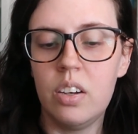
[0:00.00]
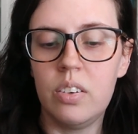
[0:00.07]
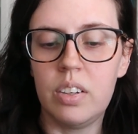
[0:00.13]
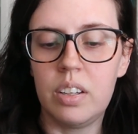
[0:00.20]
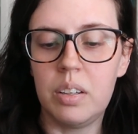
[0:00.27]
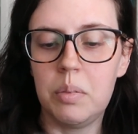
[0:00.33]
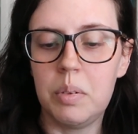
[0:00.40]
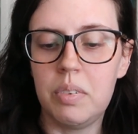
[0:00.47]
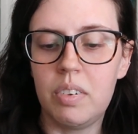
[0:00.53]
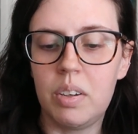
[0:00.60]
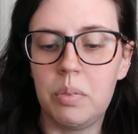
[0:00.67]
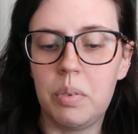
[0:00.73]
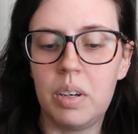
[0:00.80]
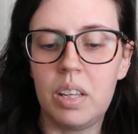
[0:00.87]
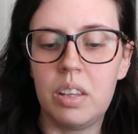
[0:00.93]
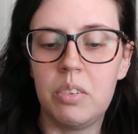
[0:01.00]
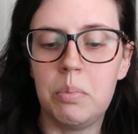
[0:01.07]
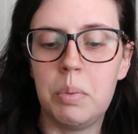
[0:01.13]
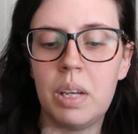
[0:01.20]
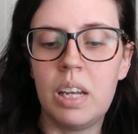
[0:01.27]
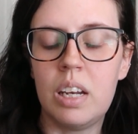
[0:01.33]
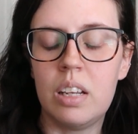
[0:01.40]
hold on, let me find one at the
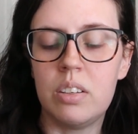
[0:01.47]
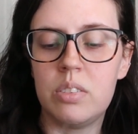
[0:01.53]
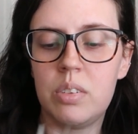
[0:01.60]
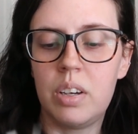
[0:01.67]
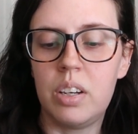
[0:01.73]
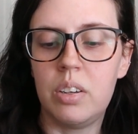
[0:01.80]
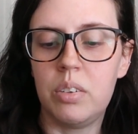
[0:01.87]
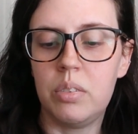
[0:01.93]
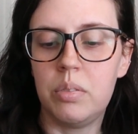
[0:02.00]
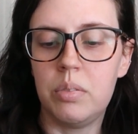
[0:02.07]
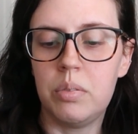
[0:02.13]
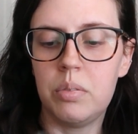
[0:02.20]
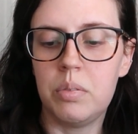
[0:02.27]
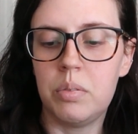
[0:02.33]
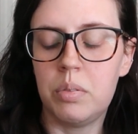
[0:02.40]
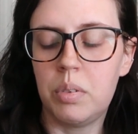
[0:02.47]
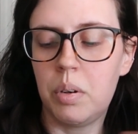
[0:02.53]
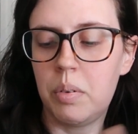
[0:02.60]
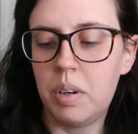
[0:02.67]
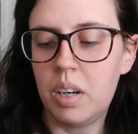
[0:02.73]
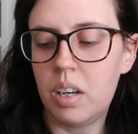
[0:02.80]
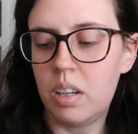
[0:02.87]
beginning so I don't
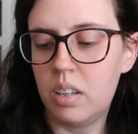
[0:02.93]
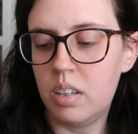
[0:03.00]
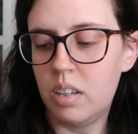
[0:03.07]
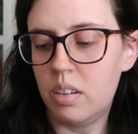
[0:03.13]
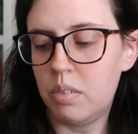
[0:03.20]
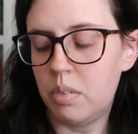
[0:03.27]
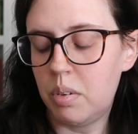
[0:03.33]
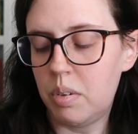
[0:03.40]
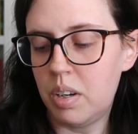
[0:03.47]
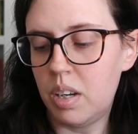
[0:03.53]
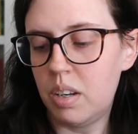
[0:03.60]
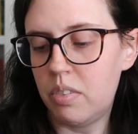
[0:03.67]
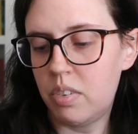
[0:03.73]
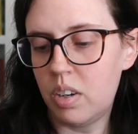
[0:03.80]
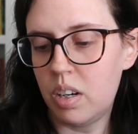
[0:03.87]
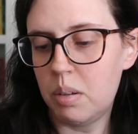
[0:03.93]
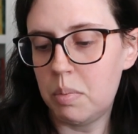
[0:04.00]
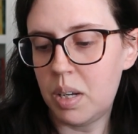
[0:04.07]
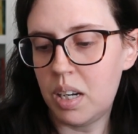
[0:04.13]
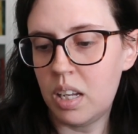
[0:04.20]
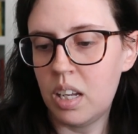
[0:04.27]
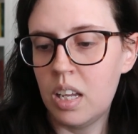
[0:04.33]
ruin it ruin it for
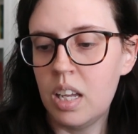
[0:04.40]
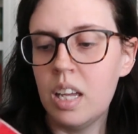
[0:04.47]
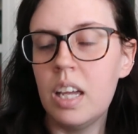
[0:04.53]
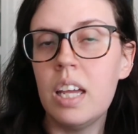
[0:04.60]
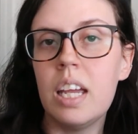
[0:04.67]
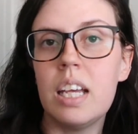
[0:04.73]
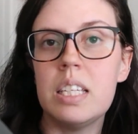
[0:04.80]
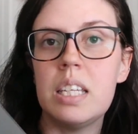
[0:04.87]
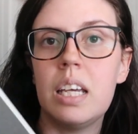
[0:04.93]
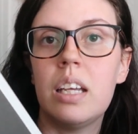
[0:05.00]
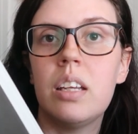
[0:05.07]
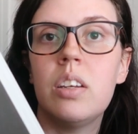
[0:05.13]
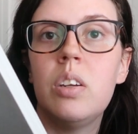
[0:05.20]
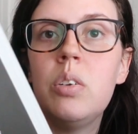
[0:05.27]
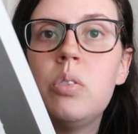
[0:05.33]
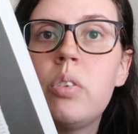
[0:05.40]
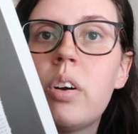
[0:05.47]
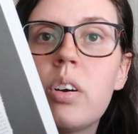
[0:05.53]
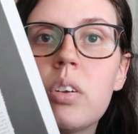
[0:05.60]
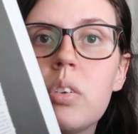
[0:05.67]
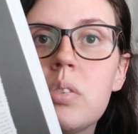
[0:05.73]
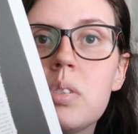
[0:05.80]
anybody. It has like news
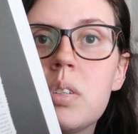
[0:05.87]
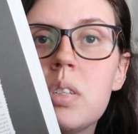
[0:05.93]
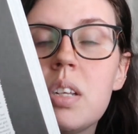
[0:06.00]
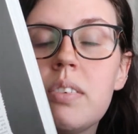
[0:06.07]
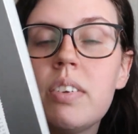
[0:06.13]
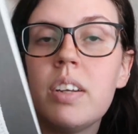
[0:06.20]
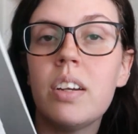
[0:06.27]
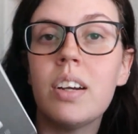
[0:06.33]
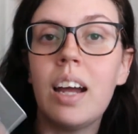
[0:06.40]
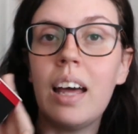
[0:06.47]
articles and stuff in here.